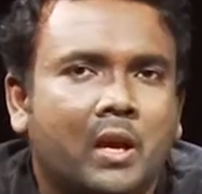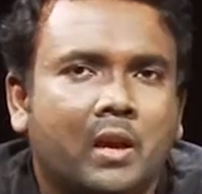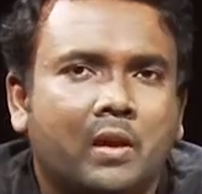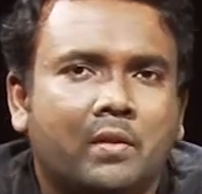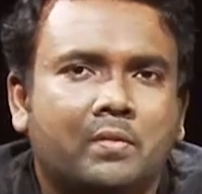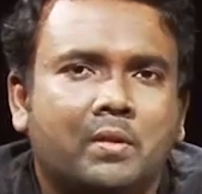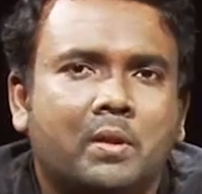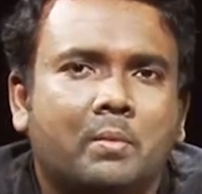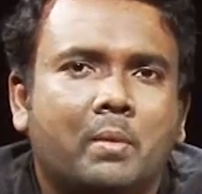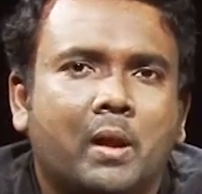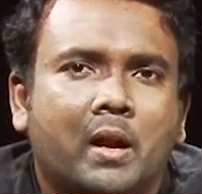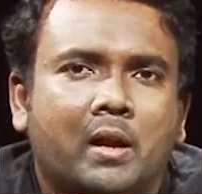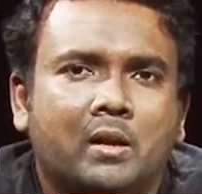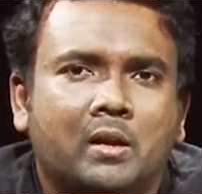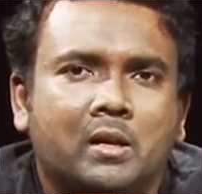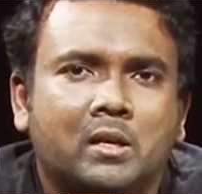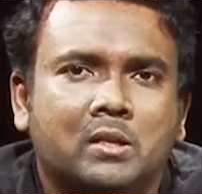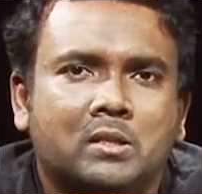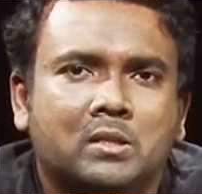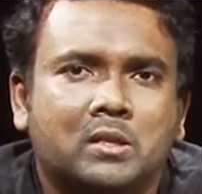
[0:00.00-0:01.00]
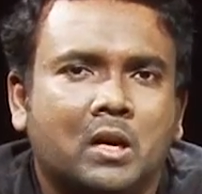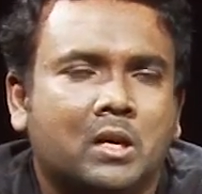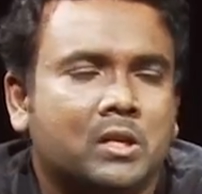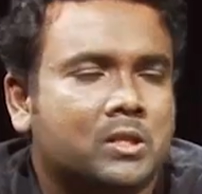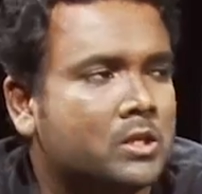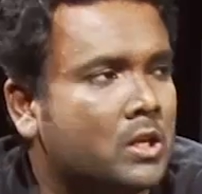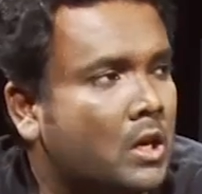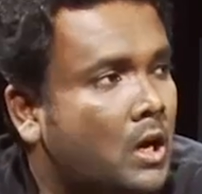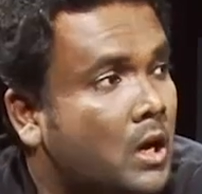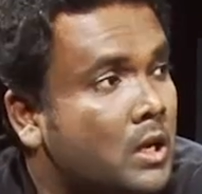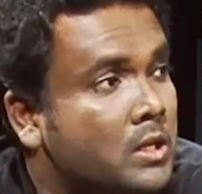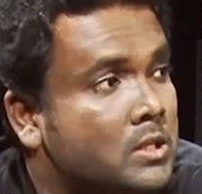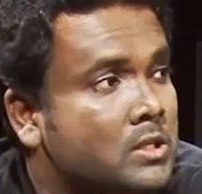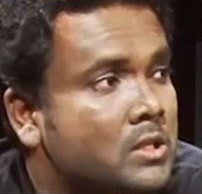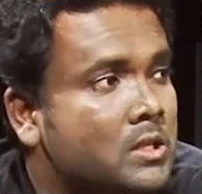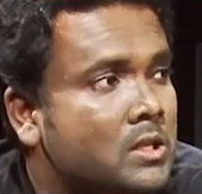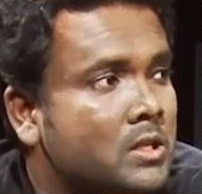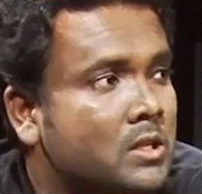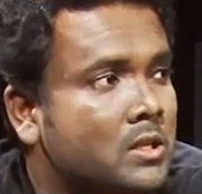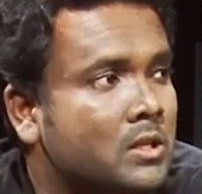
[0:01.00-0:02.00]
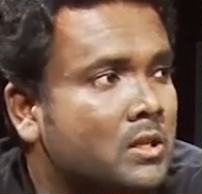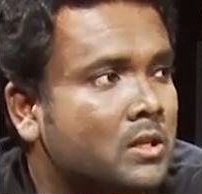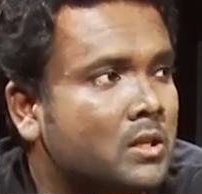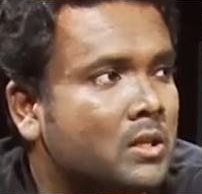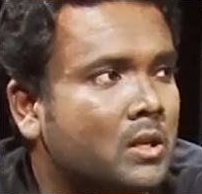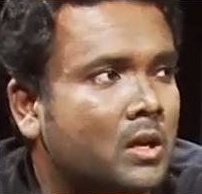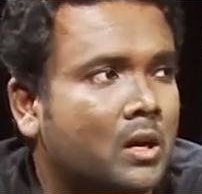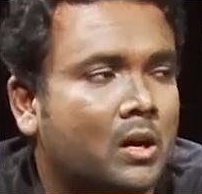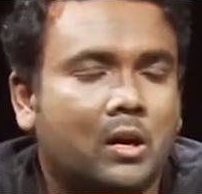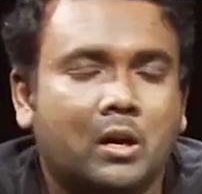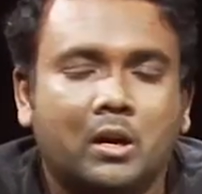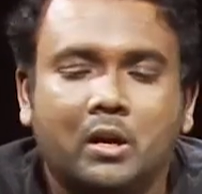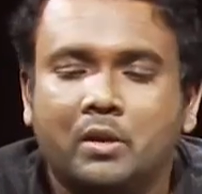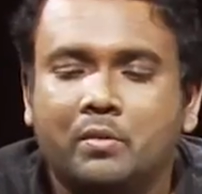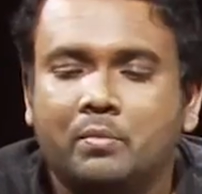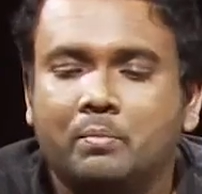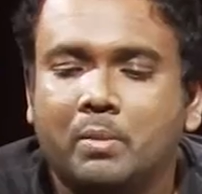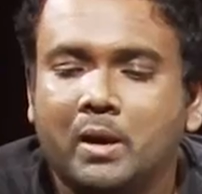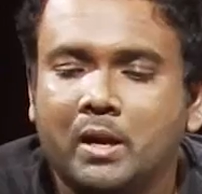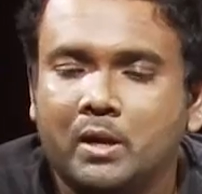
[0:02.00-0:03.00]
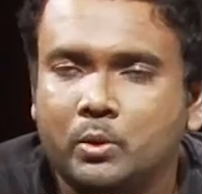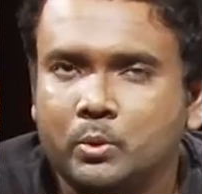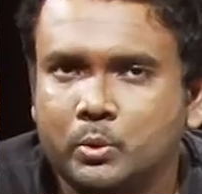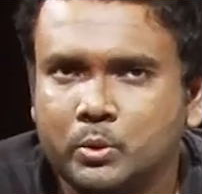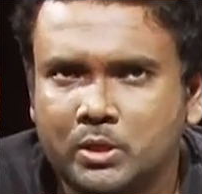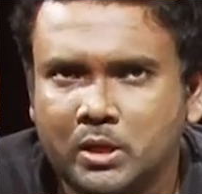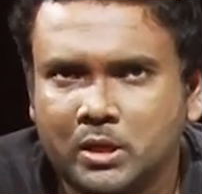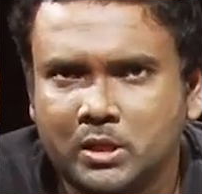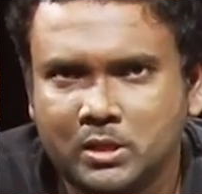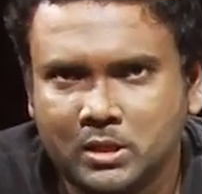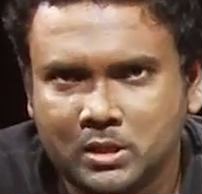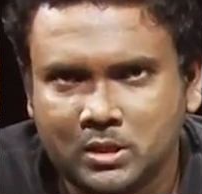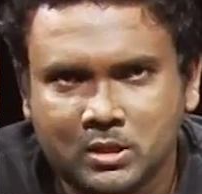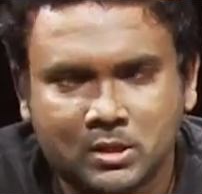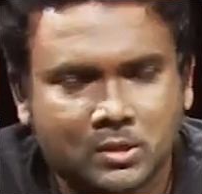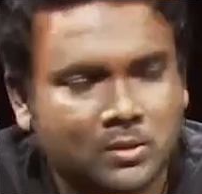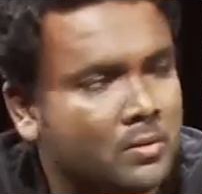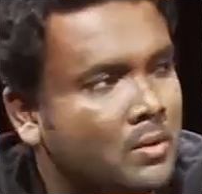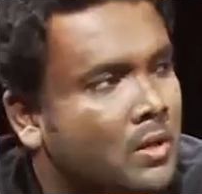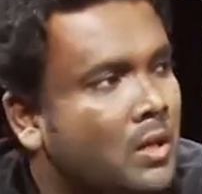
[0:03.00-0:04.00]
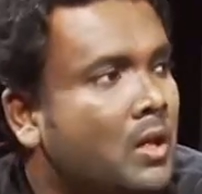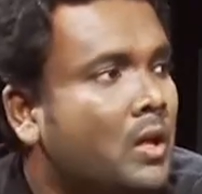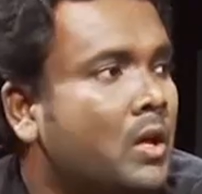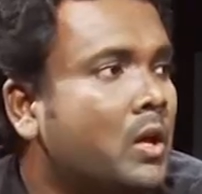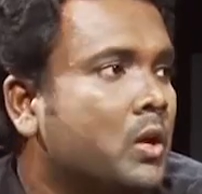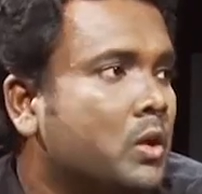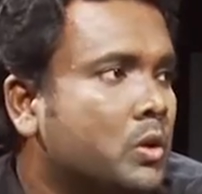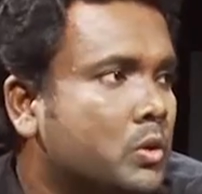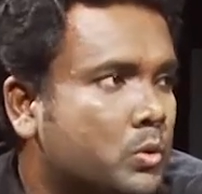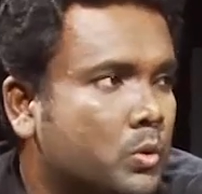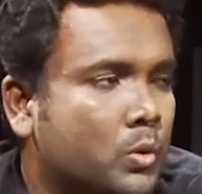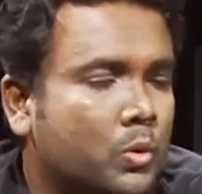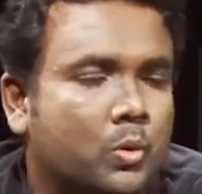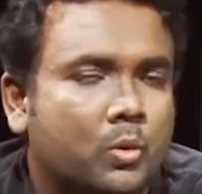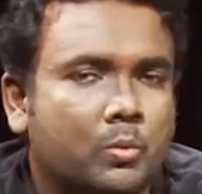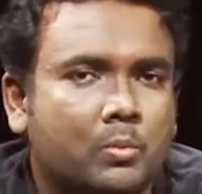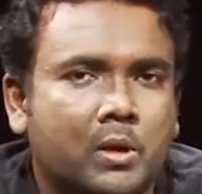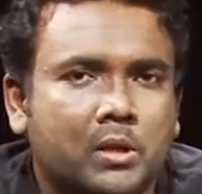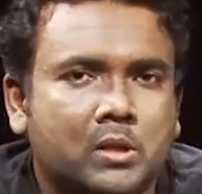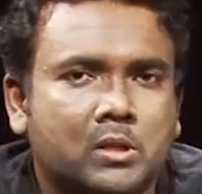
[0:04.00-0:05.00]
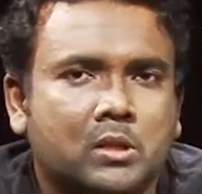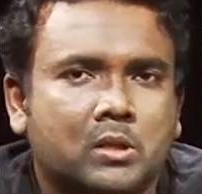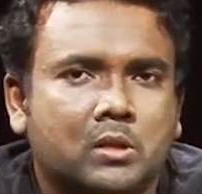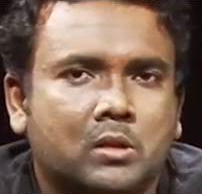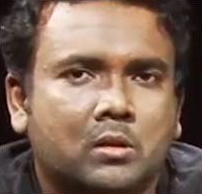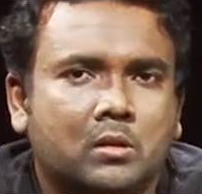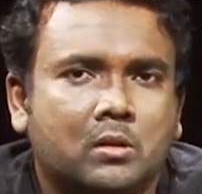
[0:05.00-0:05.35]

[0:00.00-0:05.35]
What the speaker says: If the batteries are charged, if my usage is so much,